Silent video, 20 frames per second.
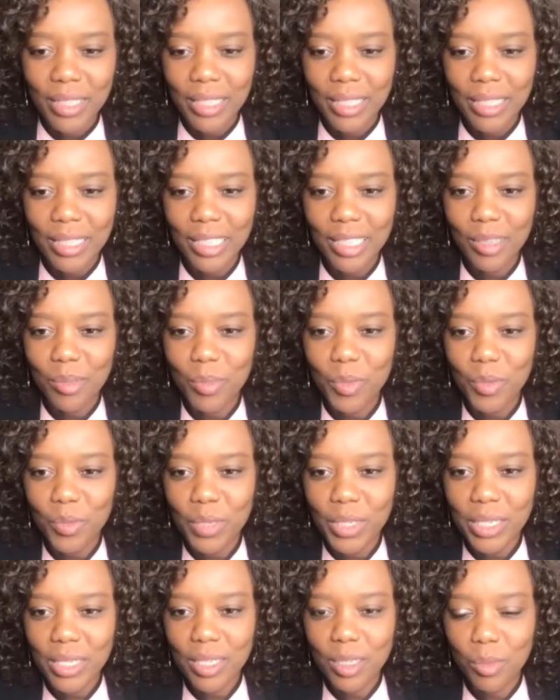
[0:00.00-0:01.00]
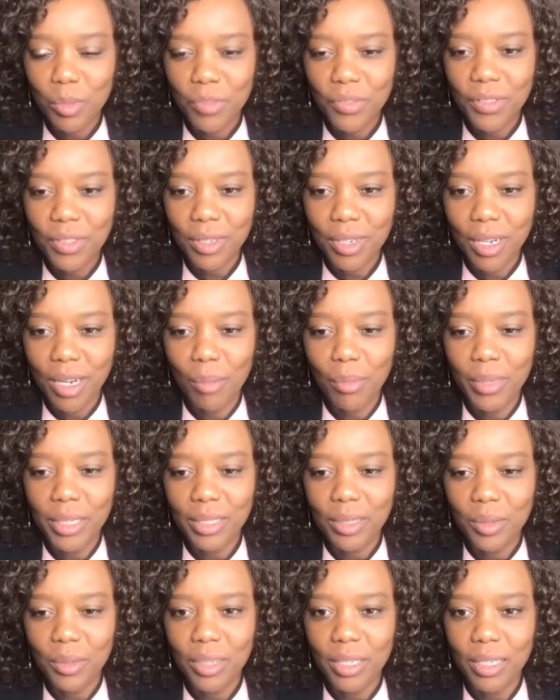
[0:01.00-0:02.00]
Let me read some of the
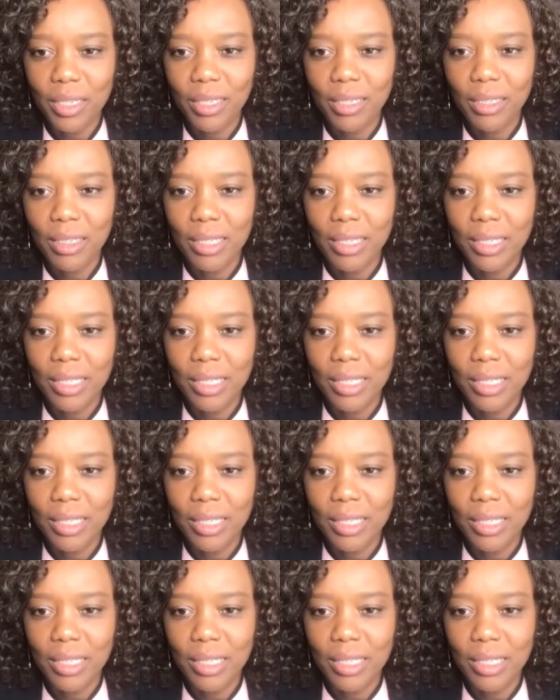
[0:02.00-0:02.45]
comment, okay.